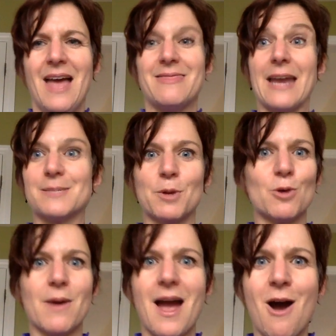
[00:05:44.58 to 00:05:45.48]
that has been
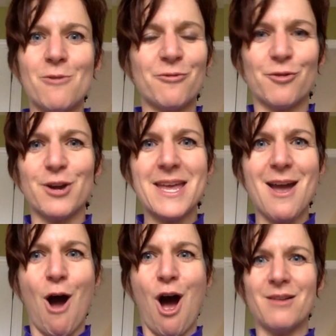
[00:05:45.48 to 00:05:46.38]
around for
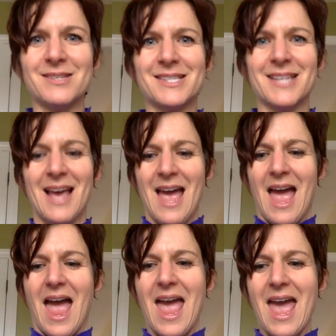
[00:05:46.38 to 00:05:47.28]
eons.
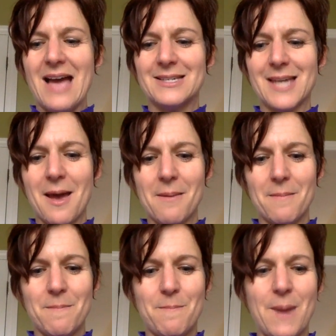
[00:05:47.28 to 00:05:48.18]
And uh,
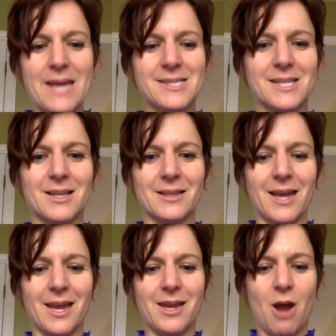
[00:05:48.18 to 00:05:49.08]

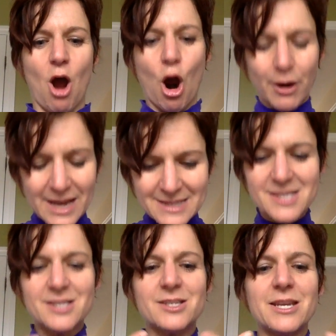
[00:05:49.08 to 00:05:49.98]
basically, our
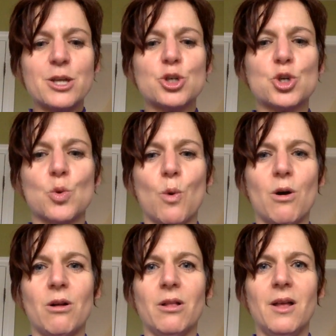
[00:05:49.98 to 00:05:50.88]

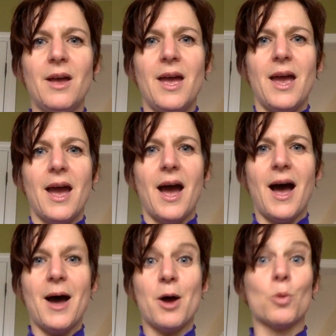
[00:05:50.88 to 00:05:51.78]
instinctual
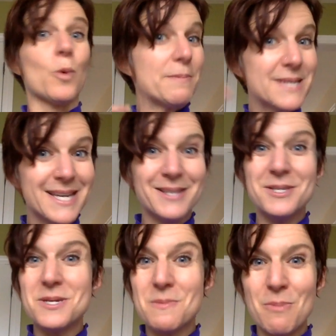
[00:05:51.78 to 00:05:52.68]
uh,
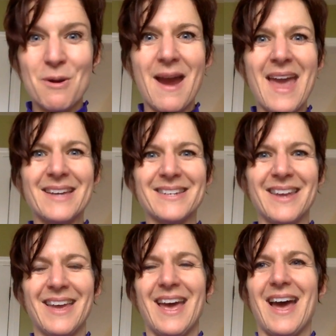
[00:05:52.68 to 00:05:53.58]
reptilian brain
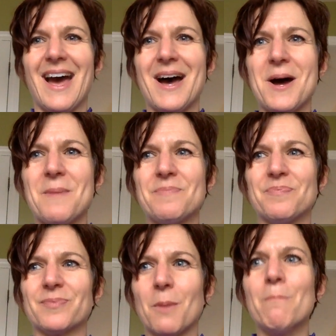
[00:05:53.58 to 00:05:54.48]
um,
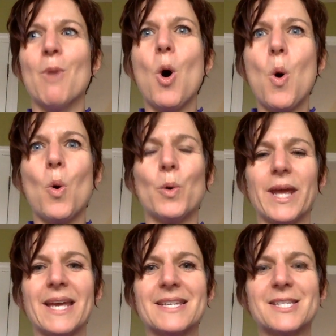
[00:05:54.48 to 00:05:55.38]
mode
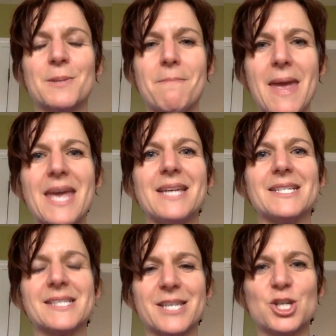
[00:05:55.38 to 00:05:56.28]
is to make a
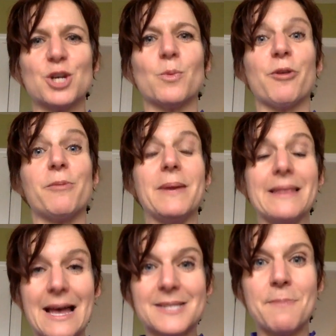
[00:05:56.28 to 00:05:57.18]
decision whether it be
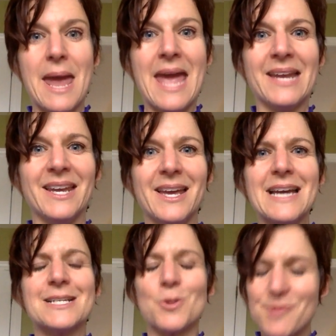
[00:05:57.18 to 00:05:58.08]
less pain.
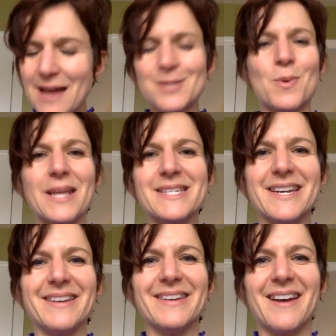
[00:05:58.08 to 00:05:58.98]
So that's what I
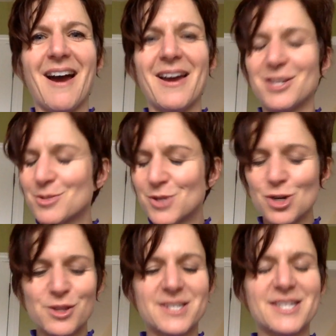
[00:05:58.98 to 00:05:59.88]
did. I took the